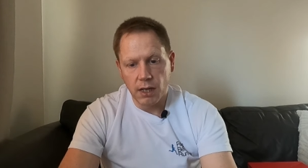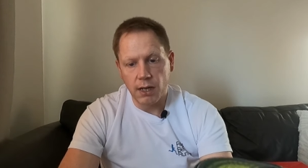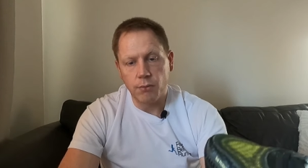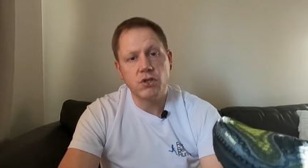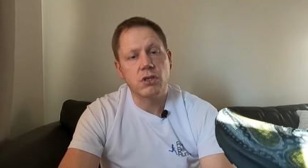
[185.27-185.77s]

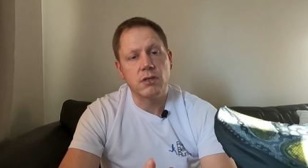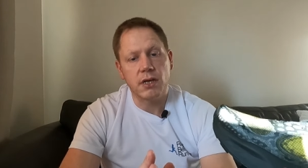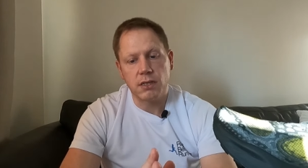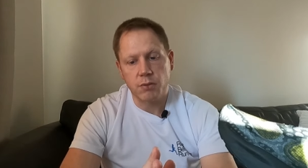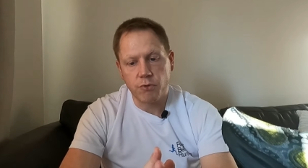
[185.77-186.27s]
Uh, which
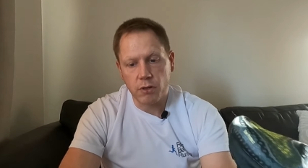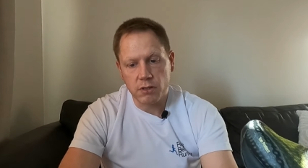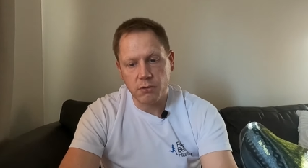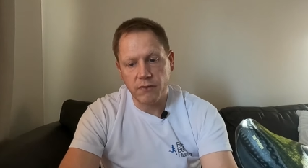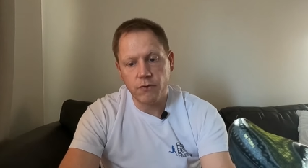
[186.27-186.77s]
contains
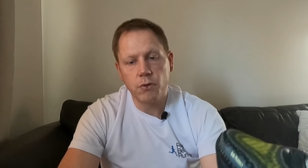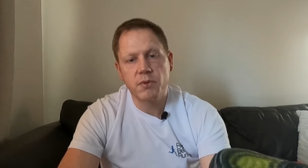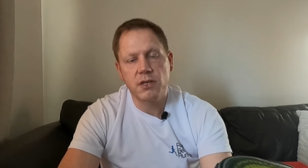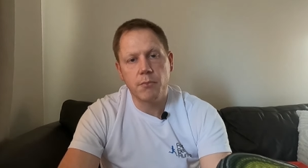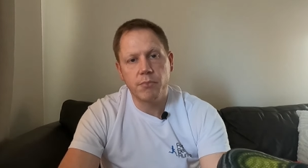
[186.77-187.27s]
approximately forty
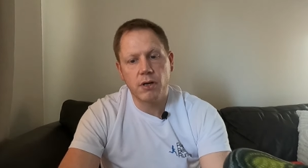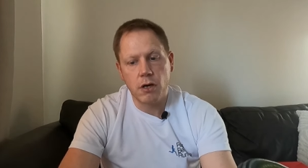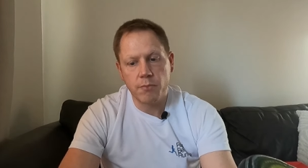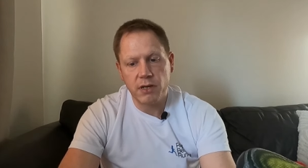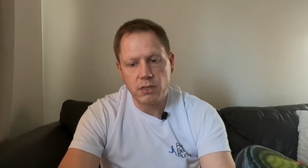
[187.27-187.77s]
percent
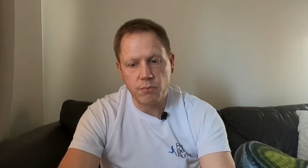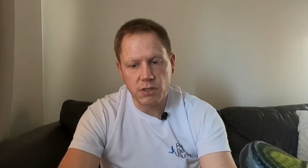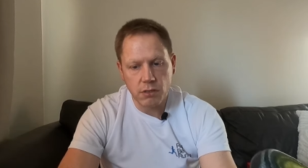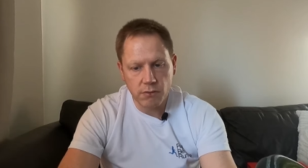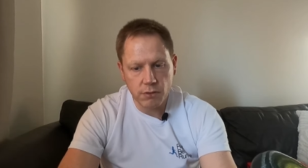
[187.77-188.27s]
bio-based
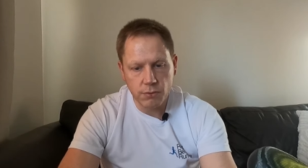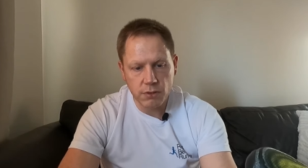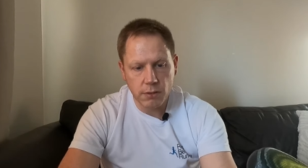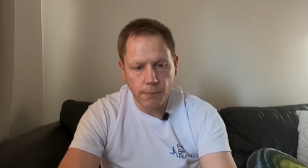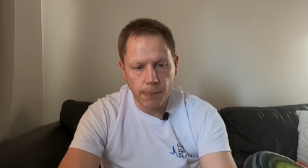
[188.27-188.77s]

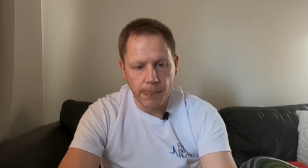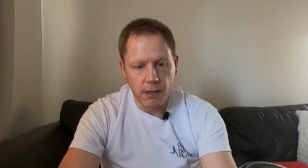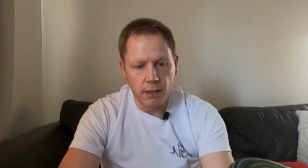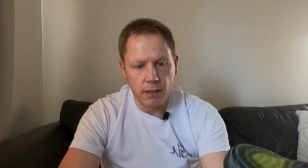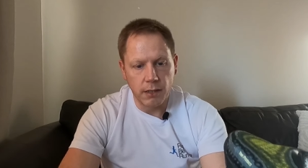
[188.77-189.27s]
materials,
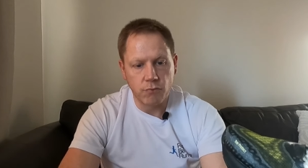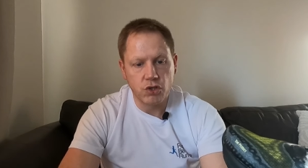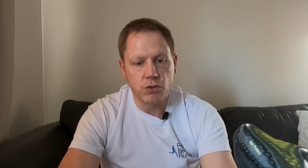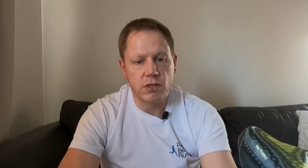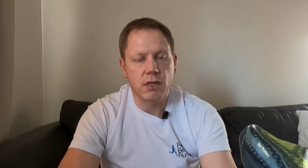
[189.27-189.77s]
uh,
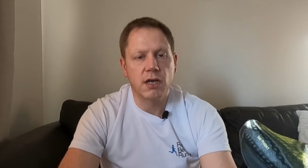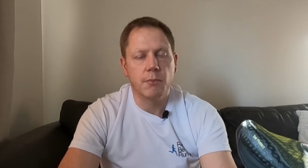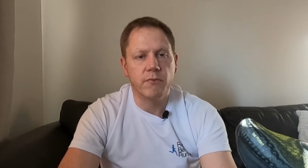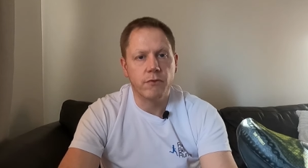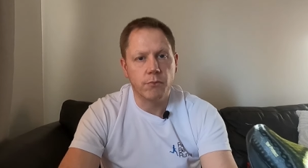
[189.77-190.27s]
reducing the
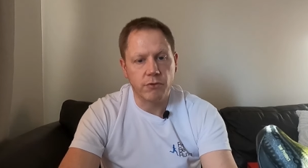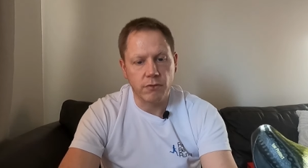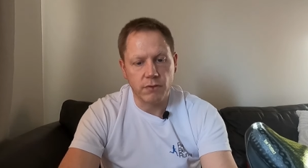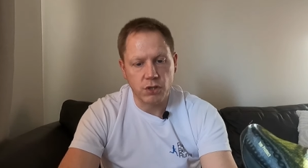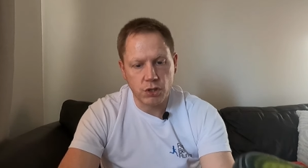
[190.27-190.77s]
carbon
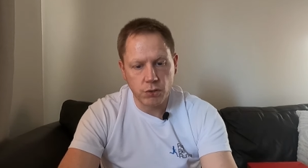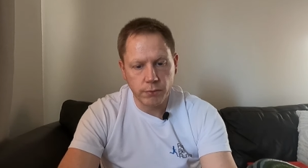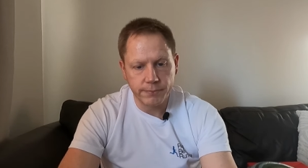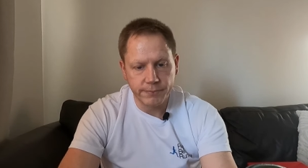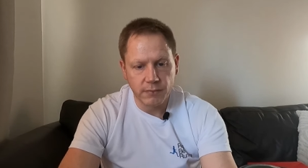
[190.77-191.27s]
footprint of the
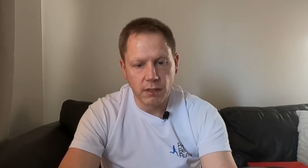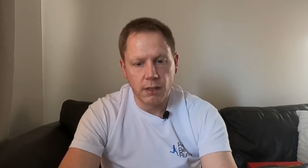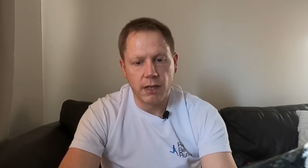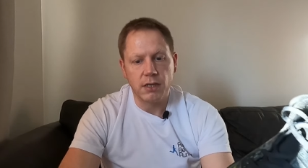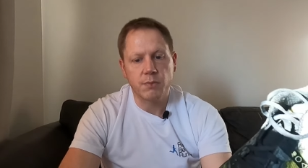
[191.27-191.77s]
shoe.
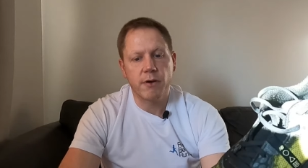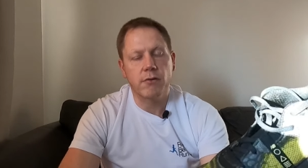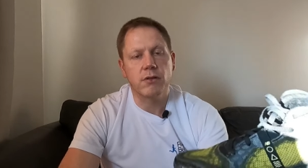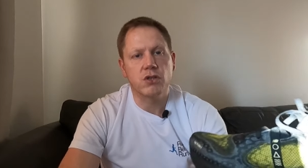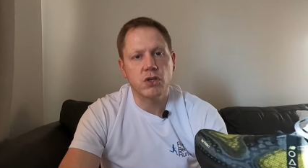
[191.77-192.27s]
And it's
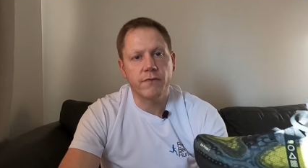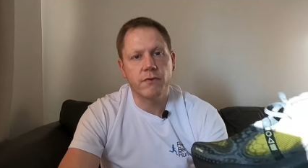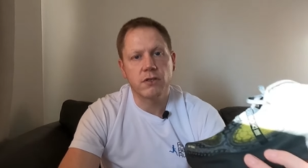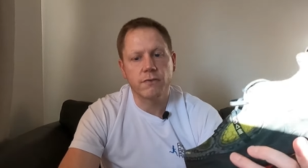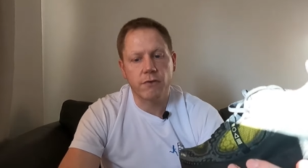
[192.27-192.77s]
apparently the
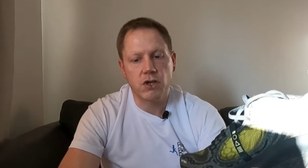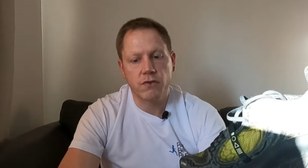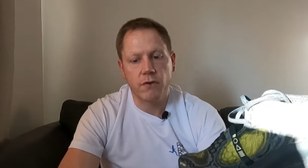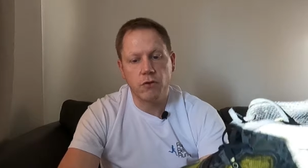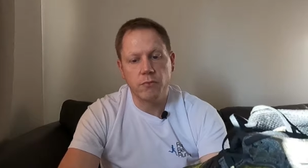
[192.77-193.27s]
softest
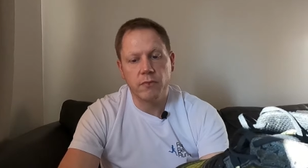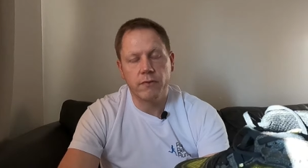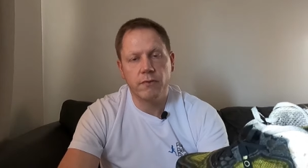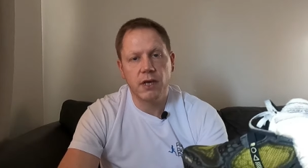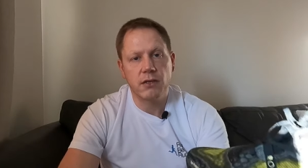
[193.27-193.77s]
fresh foam
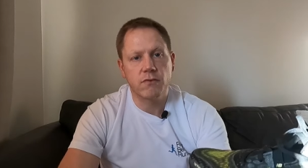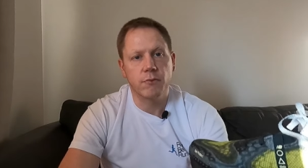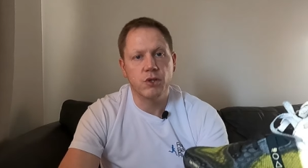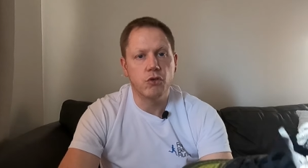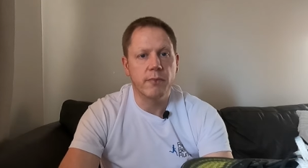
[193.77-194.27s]
yet
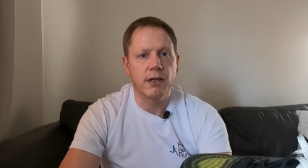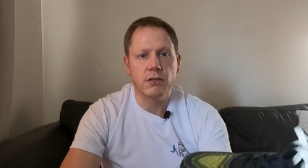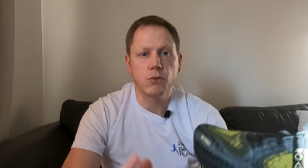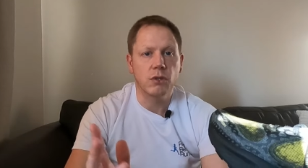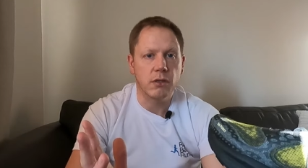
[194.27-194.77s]
from a New
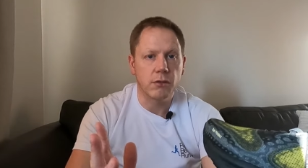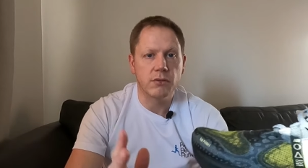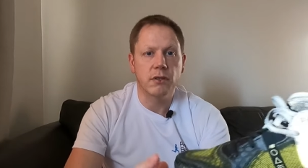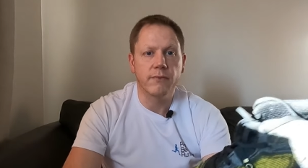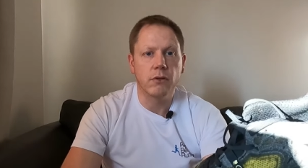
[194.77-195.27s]
Balance. I wouldn't know
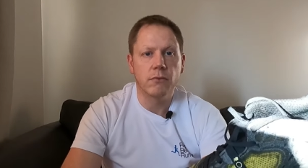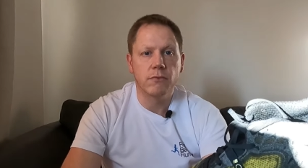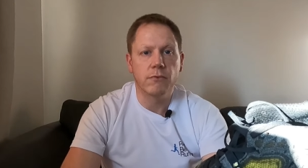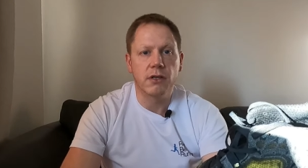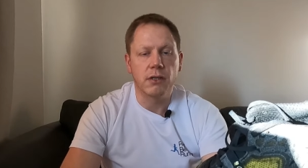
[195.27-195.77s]
because I'm not
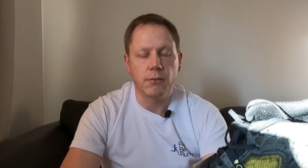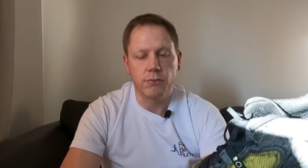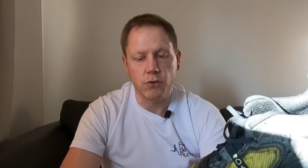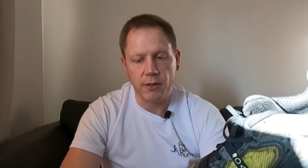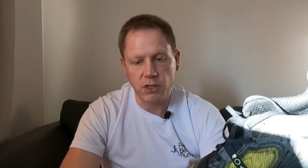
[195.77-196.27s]
running a
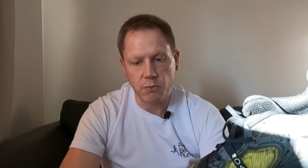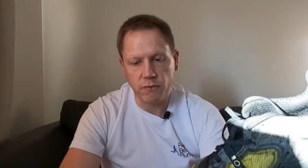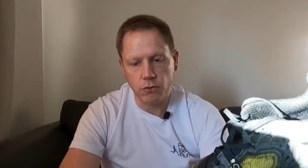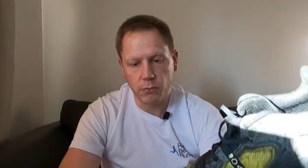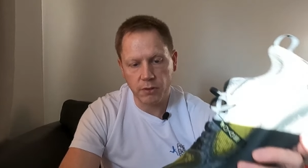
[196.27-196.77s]
New Balance
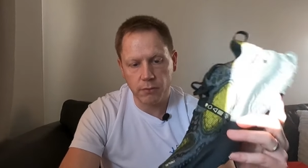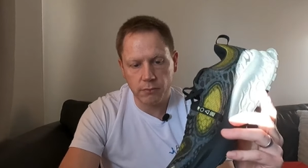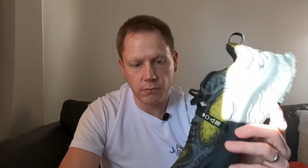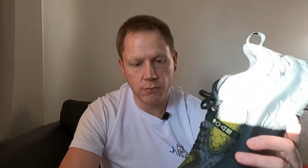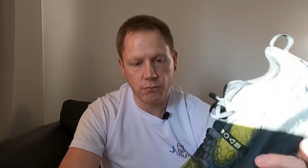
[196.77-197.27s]
before, but
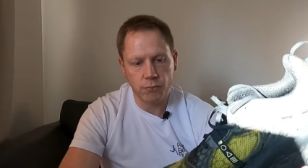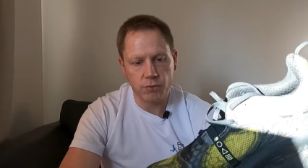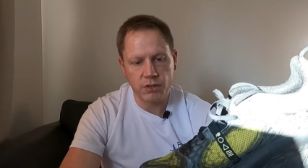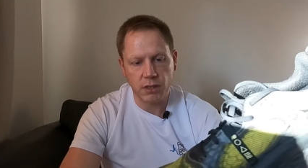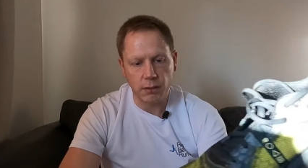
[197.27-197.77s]

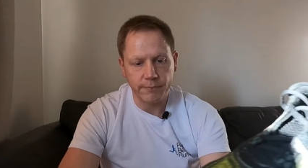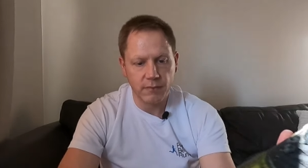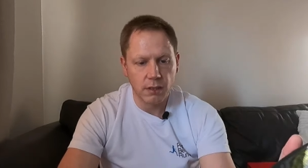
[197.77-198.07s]
we'll see.